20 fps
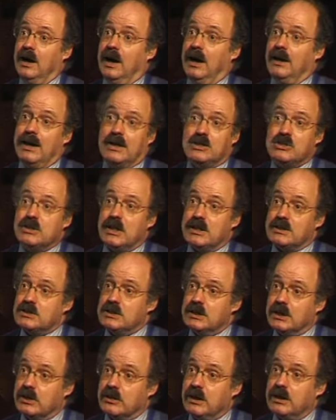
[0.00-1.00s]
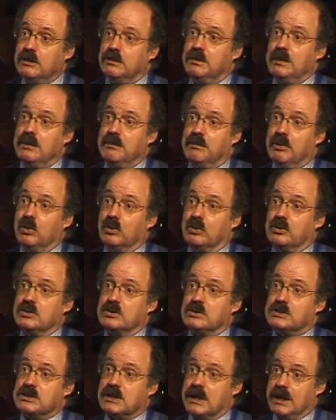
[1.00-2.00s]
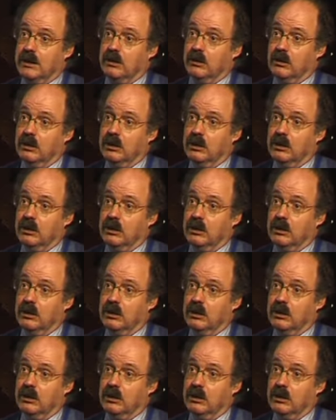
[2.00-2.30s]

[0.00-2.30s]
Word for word: And actually, that's an incredibly important skill.